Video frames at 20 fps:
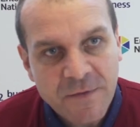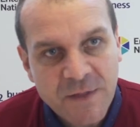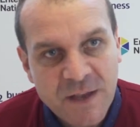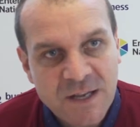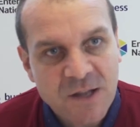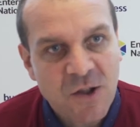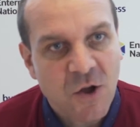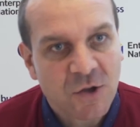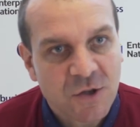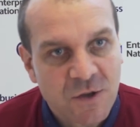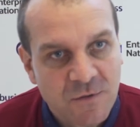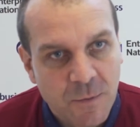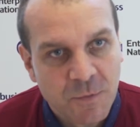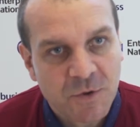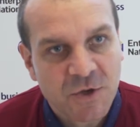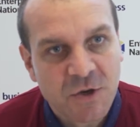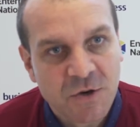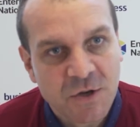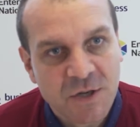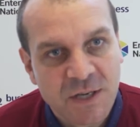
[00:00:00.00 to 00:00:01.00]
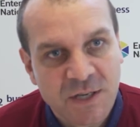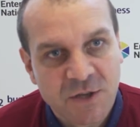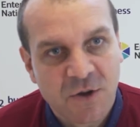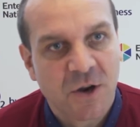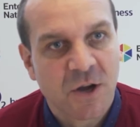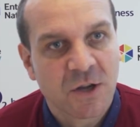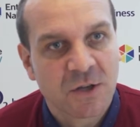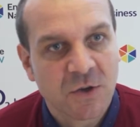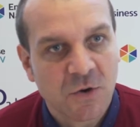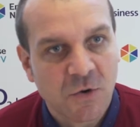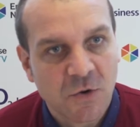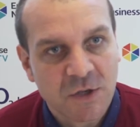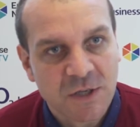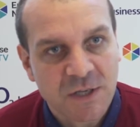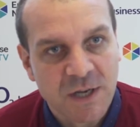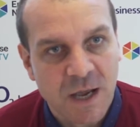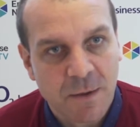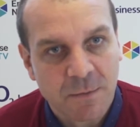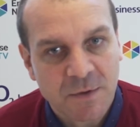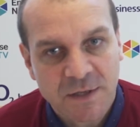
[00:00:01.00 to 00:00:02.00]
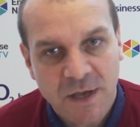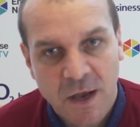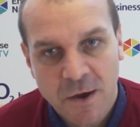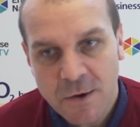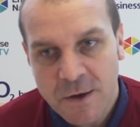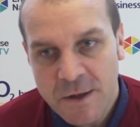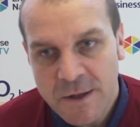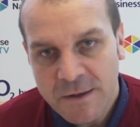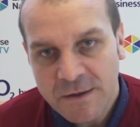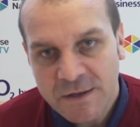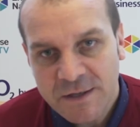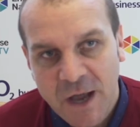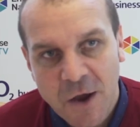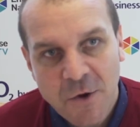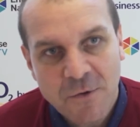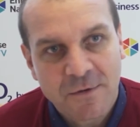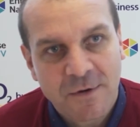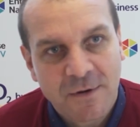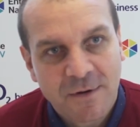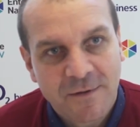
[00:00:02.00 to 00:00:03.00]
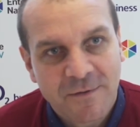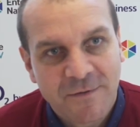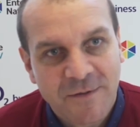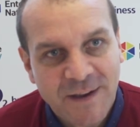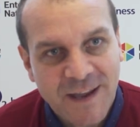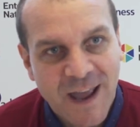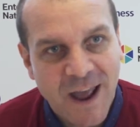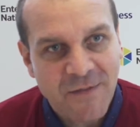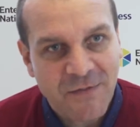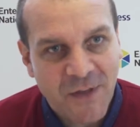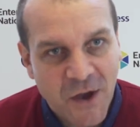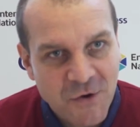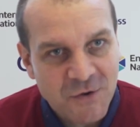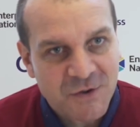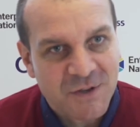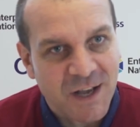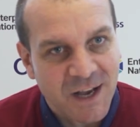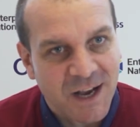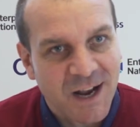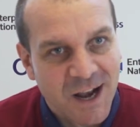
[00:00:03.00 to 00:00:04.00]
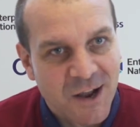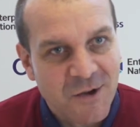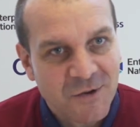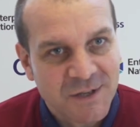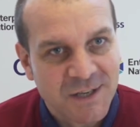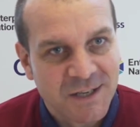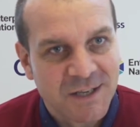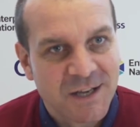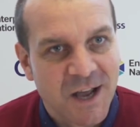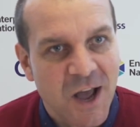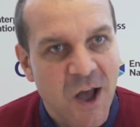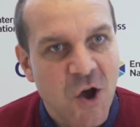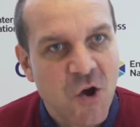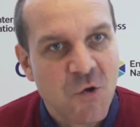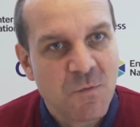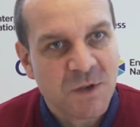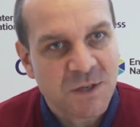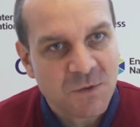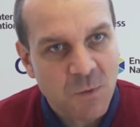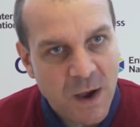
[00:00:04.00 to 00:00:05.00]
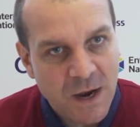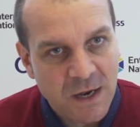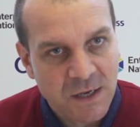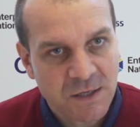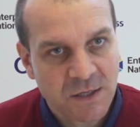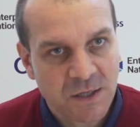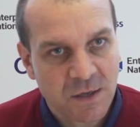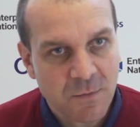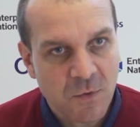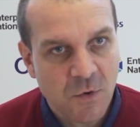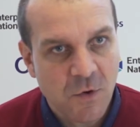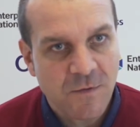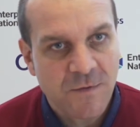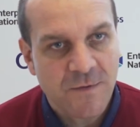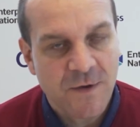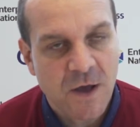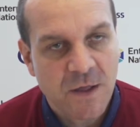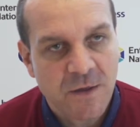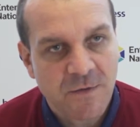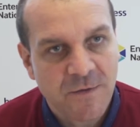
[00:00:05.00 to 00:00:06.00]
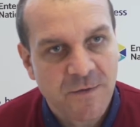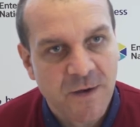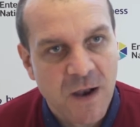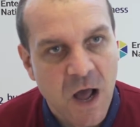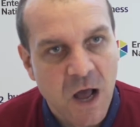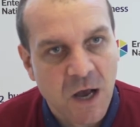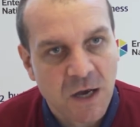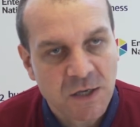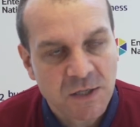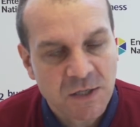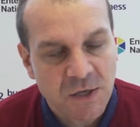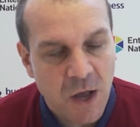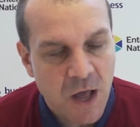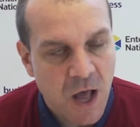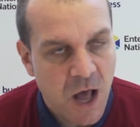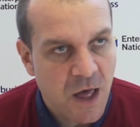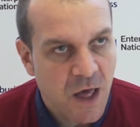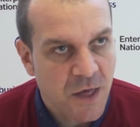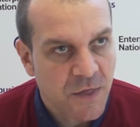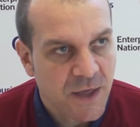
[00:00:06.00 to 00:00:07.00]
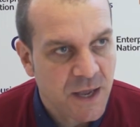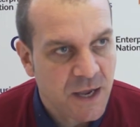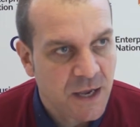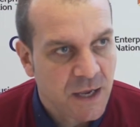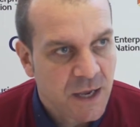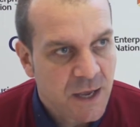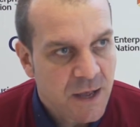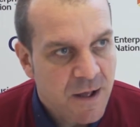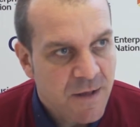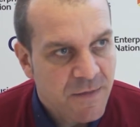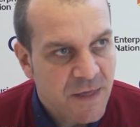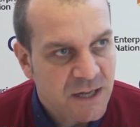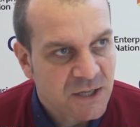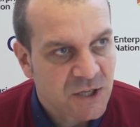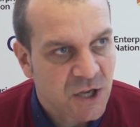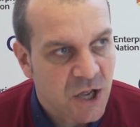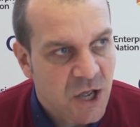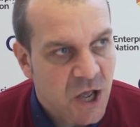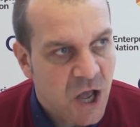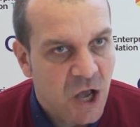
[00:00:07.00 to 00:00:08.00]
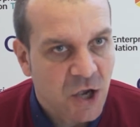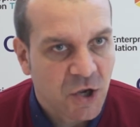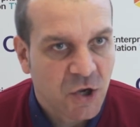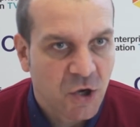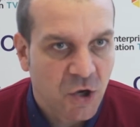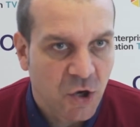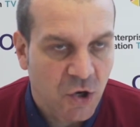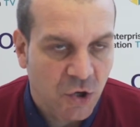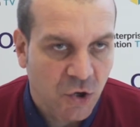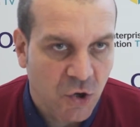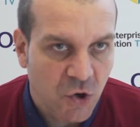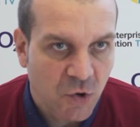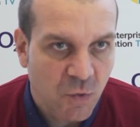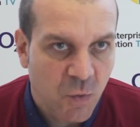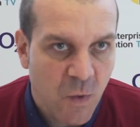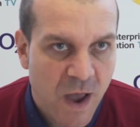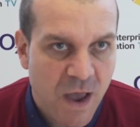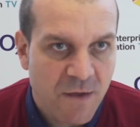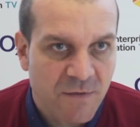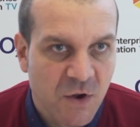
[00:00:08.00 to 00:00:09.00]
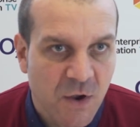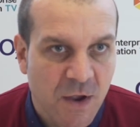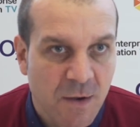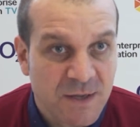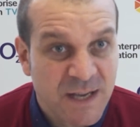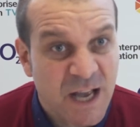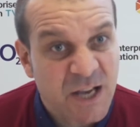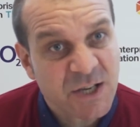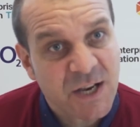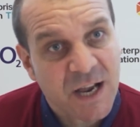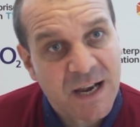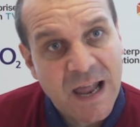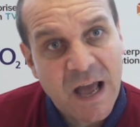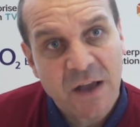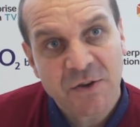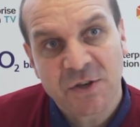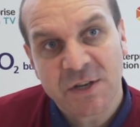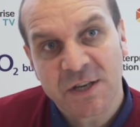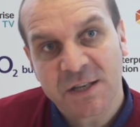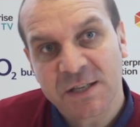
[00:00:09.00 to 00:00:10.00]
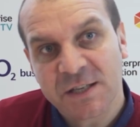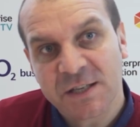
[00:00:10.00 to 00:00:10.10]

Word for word: there's lots of opportunities on our doorstep. So don't forget those that are closest to home as well as the more further flung. So I, I think that's a, good way of doing it because it actually allows you to